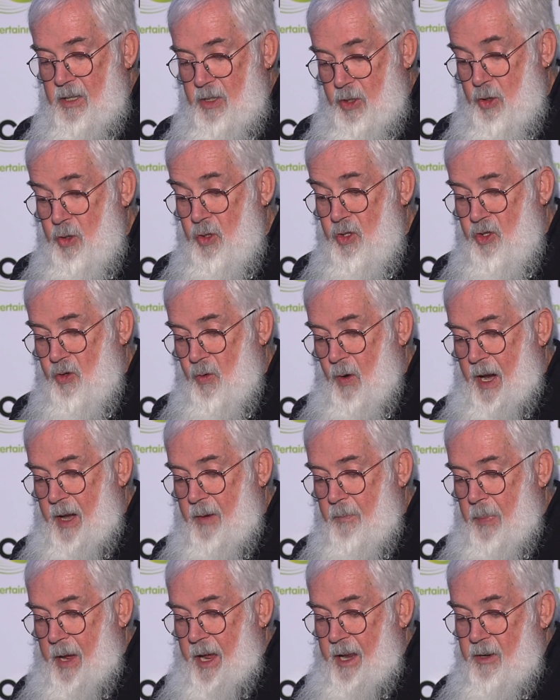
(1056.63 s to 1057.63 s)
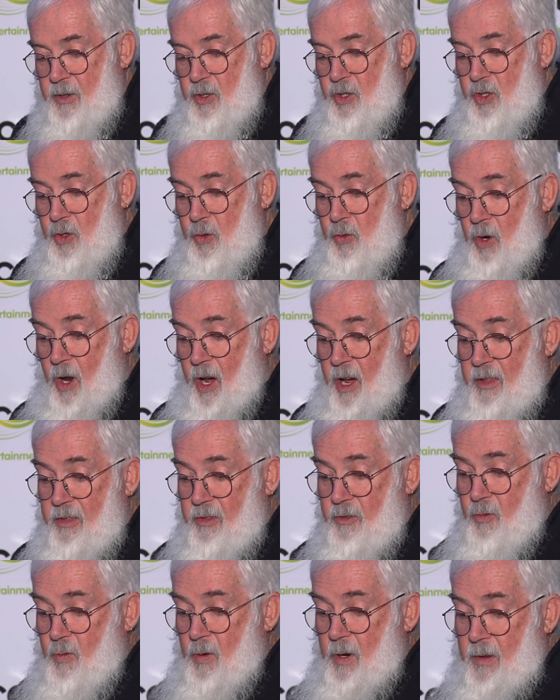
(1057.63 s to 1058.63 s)

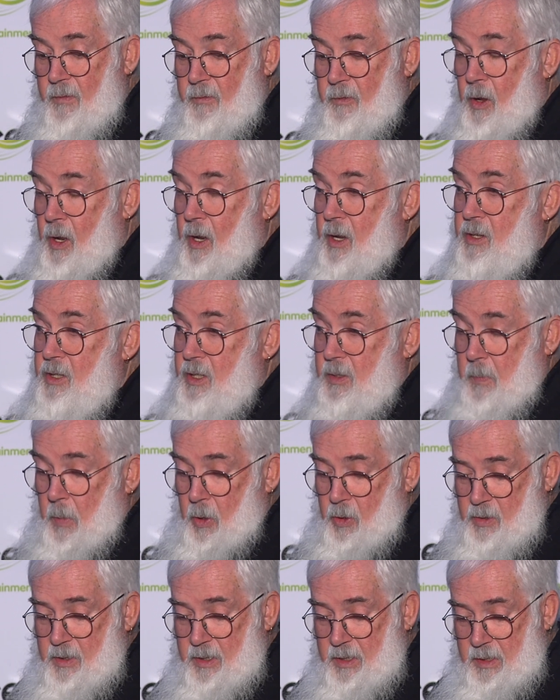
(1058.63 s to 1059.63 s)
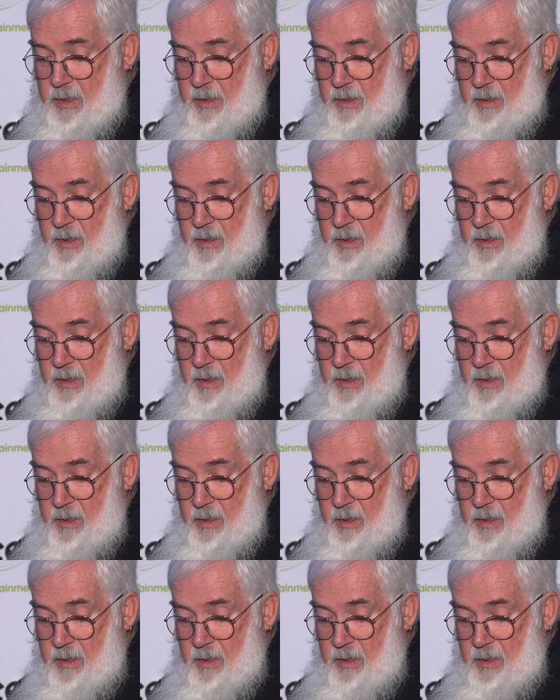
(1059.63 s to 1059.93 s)
293 follow spots,